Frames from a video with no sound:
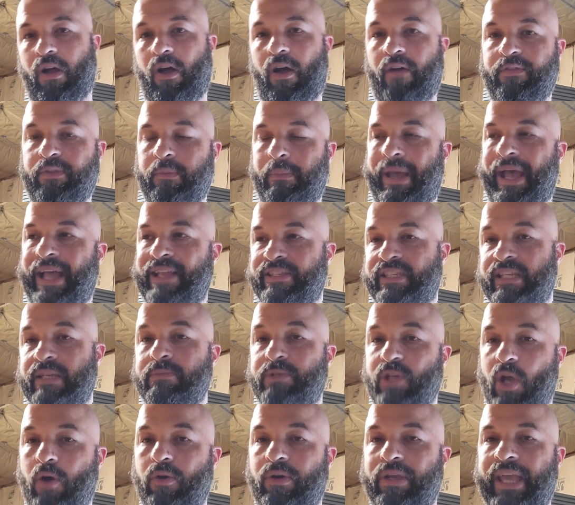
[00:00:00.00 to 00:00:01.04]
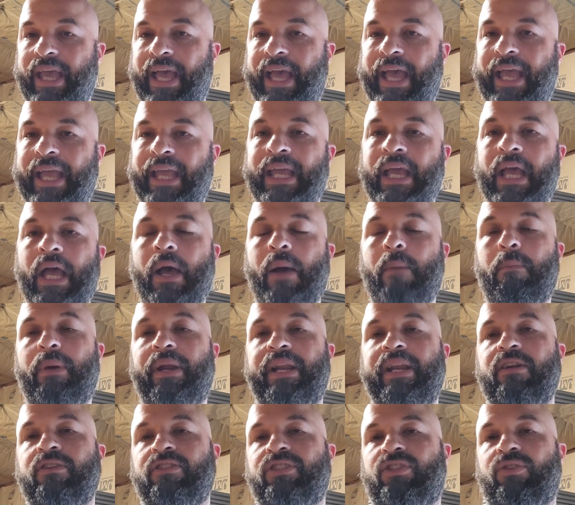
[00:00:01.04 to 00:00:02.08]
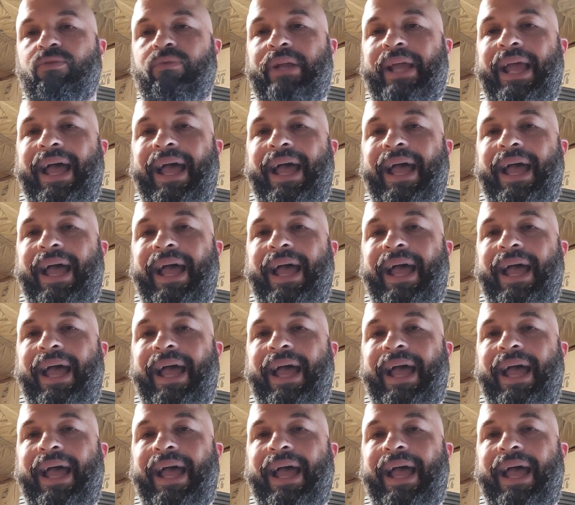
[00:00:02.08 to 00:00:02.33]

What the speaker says: off the bat seems okay. But here's the